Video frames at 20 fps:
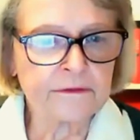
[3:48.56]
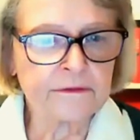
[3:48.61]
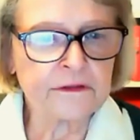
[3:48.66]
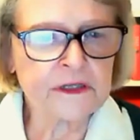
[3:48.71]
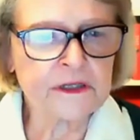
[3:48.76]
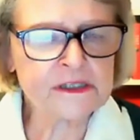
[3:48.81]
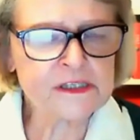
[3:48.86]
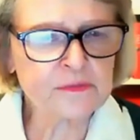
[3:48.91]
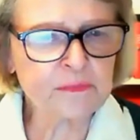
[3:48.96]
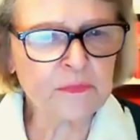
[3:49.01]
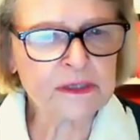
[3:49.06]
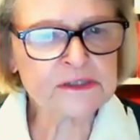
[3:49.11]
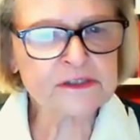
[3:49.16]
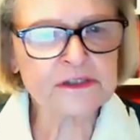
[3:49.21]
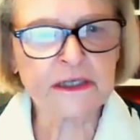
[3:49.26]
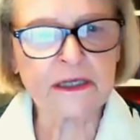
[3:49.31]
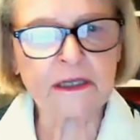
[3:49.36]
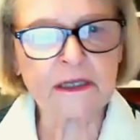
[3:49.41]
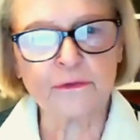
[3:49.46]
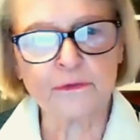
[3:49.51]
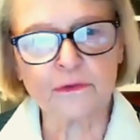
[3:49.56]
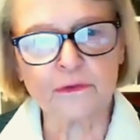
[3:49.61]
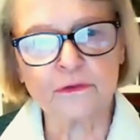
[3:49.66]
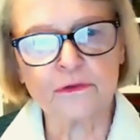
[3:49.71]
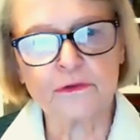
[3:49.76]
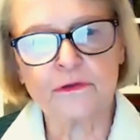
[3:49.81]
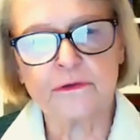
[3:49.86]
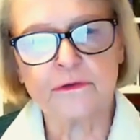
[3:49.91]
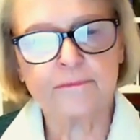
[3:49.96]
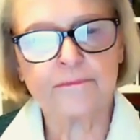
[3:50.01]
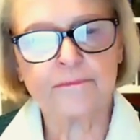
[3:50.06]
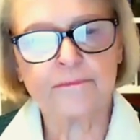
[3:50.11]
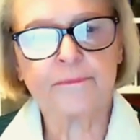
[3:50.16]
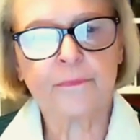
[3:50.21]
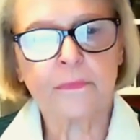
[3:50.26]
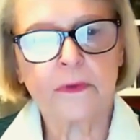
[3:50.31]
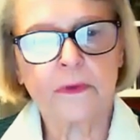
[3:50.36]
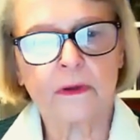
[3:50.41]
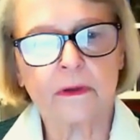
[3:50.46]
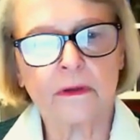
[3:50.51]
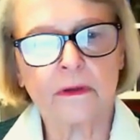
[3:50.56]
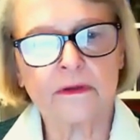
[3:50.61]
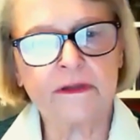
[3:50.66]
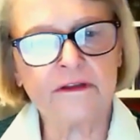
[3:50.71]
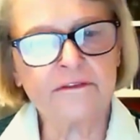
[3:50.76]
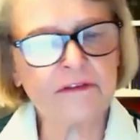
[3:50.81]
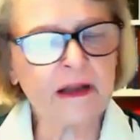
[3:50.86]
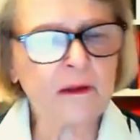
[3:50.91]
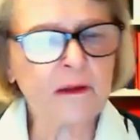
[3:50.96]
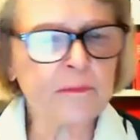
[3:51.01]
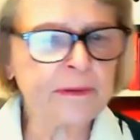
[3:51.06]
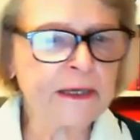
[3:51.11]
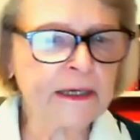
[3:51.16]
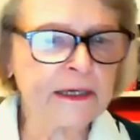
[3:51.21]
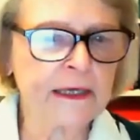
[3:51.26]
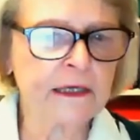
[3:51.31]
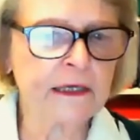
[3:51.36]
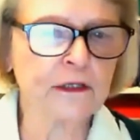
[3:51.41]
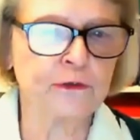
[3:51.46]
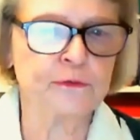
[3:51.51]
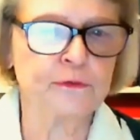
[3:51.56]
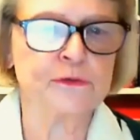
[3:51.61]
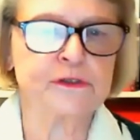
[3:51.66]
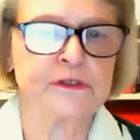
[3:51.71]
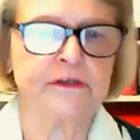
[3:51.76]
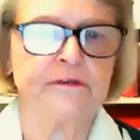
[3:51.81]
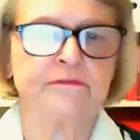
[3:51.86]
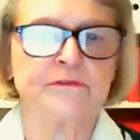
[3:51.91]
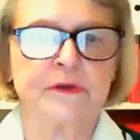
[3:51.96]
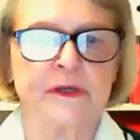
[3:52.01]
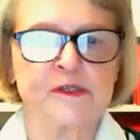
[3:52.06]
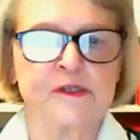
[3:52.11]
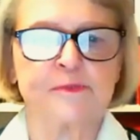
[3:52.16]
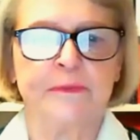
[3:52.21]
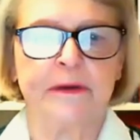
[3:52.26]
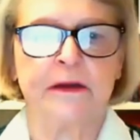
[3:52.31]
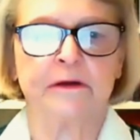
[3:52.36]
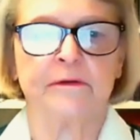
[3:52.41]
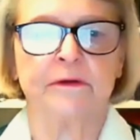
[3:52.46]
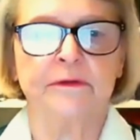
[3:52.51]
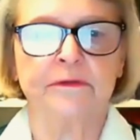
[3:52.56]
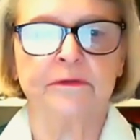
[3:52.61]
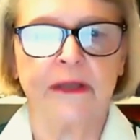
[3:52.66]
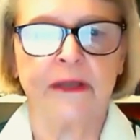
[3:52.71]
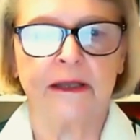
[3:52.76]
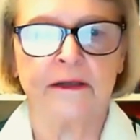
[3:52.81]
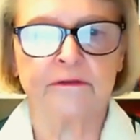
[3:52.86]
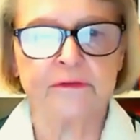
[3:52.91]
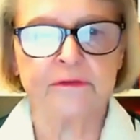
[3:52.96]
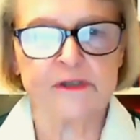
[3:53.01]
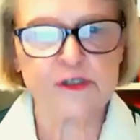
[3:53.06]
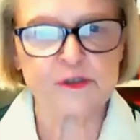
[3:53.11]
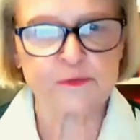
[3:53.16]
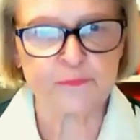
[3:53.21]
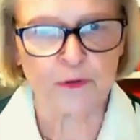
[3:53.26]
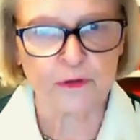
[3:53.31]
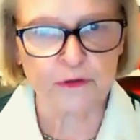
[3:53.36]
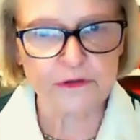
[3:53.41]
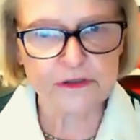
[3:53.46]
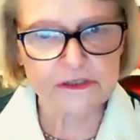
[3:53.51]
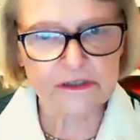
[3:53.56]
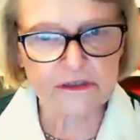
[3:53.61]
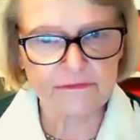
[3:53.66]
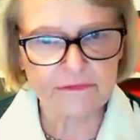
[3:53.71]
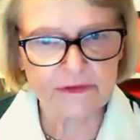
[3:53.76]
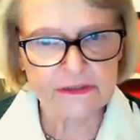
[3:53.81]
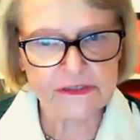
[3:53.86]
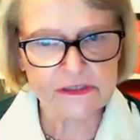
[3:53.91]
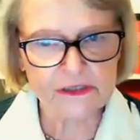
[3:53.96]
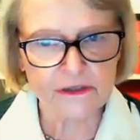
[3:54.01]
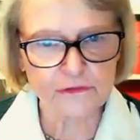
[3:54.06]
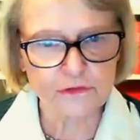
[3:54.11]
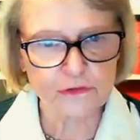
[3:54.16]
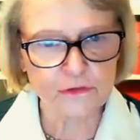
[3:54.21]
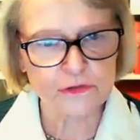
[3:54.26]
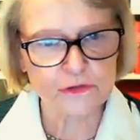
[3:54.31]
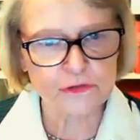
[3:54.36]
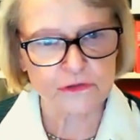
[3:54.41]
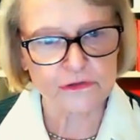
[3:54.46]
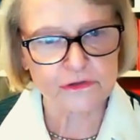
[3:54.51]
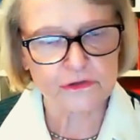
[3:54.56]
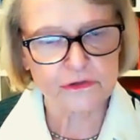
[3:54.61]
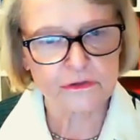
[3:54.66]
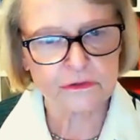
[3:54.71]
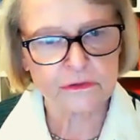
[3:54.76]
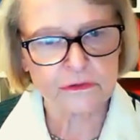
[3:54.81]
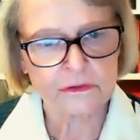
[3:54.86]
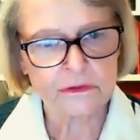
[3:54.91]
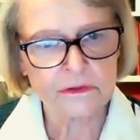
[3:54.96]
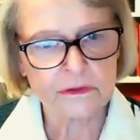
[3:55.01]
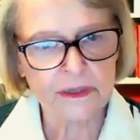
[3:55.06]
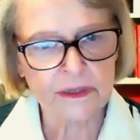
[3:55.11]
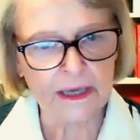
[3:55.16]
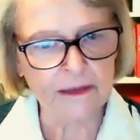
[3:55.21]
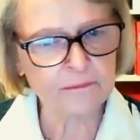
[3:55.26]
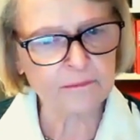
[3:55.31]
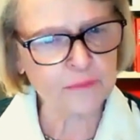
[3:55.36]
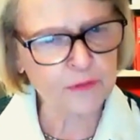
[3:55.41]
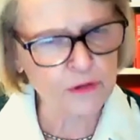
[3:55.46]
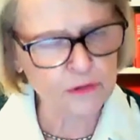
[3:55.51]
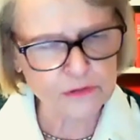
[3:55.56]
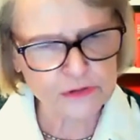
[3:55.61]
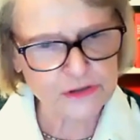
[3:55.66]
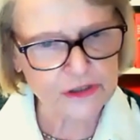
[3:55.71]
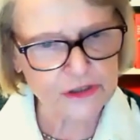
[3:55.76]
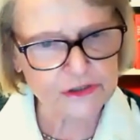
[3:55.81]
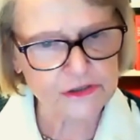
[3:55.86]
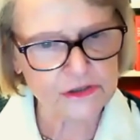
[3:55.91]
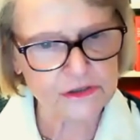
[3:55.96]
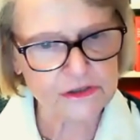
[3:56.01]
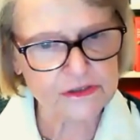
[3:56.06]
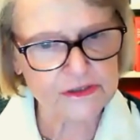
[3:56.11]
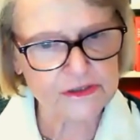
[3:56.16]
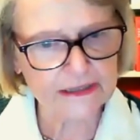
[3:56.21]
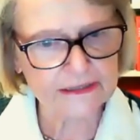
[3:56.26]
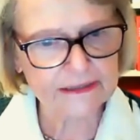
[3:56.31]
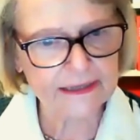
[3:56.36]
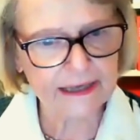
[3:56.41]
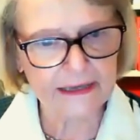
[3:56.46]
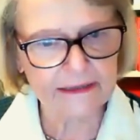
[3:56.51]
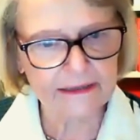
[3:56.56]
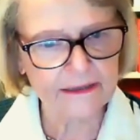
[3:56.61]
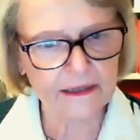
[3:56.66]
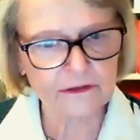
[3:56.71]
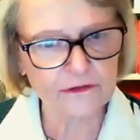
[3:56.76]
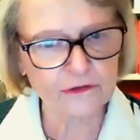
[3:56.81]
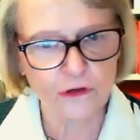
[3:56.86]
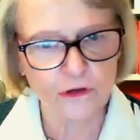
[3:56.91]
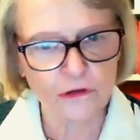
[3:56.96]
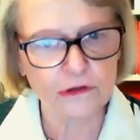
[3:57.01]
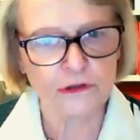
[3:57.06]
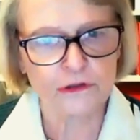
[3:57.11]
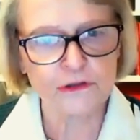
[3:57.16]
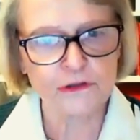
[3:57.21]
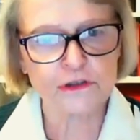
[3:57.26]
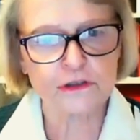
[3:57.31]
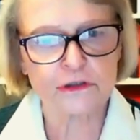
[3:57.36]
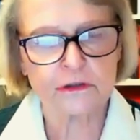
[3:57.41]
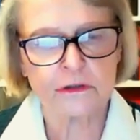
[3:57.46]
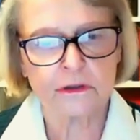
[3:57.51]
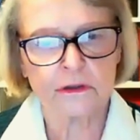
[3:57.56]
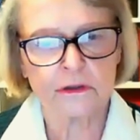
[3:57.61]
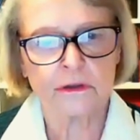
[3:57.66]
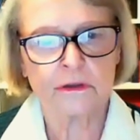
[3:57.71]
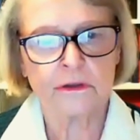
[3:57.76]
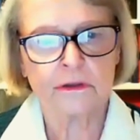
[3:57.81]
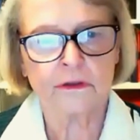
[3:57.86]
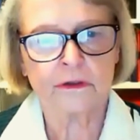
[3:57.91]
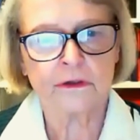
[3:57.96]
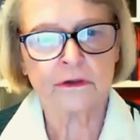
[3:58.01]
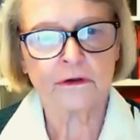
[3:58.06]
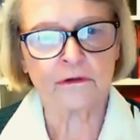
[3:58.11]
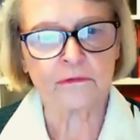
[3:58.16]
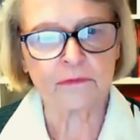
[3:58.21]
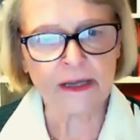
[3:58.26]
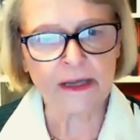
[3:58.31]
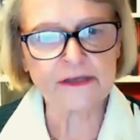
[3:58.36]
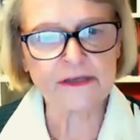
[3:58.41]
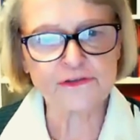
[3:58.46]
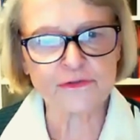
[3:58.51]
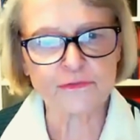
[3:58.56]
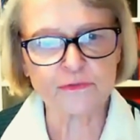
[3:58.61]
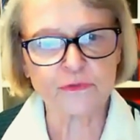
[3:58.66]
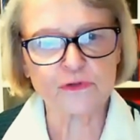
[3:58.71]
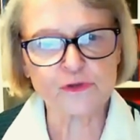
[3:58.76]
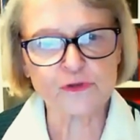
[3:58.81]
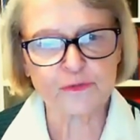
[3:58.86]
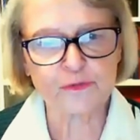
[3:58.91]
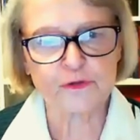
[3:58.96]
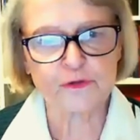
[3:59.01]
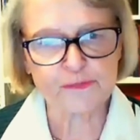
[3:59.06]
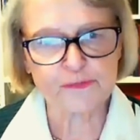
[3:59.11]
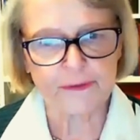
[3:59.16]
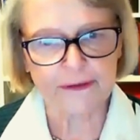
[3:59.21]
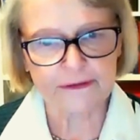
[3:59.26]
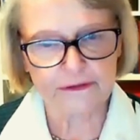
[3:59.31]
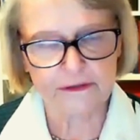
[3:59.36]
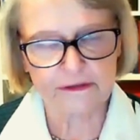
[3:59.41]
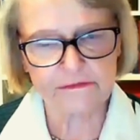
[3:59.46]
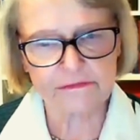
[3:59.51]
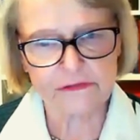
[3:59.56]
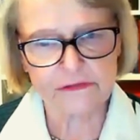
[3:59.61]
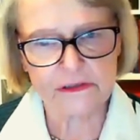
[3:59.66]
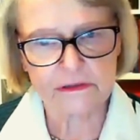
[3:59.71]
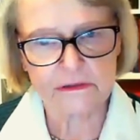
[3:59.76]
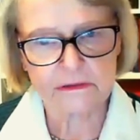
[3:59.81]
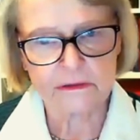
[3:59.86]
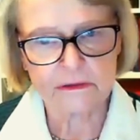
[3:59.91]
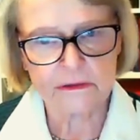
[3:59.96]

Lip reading: This must include developing inclusive, transparent, and responsive institutions and processes that can acknowledge grassroots perspectives